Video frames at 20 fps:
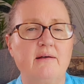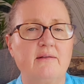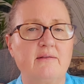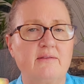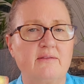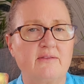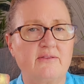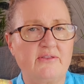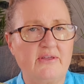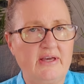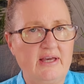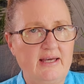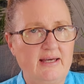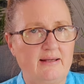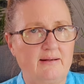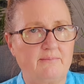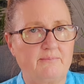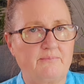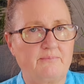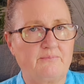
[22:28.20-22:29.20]

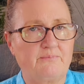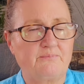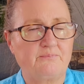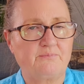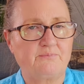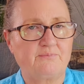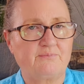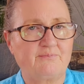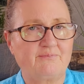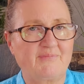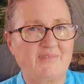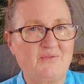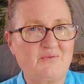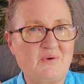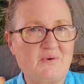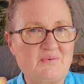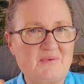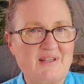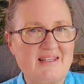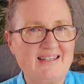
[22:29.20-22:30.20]
Then,
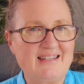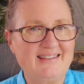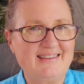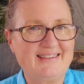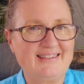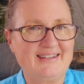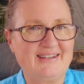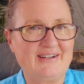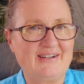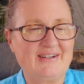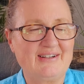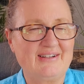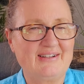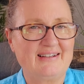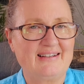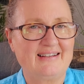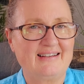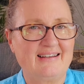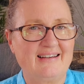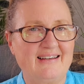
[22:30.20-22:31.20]
when we get there,
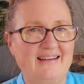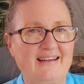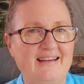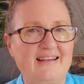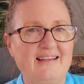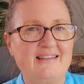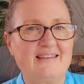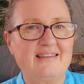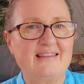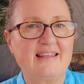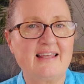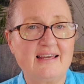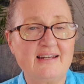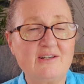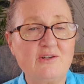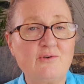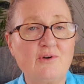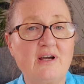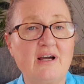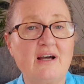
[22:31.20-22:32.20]
then
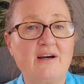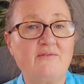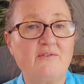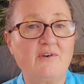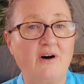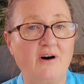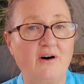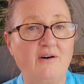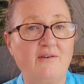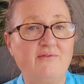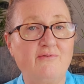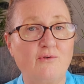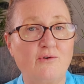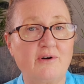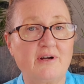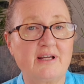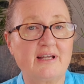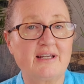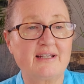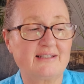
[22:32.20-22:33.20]
you have all
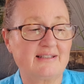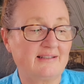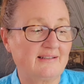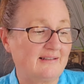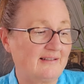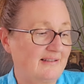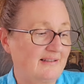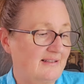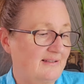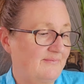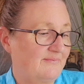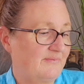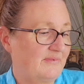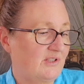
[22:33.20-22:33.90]
4 aces.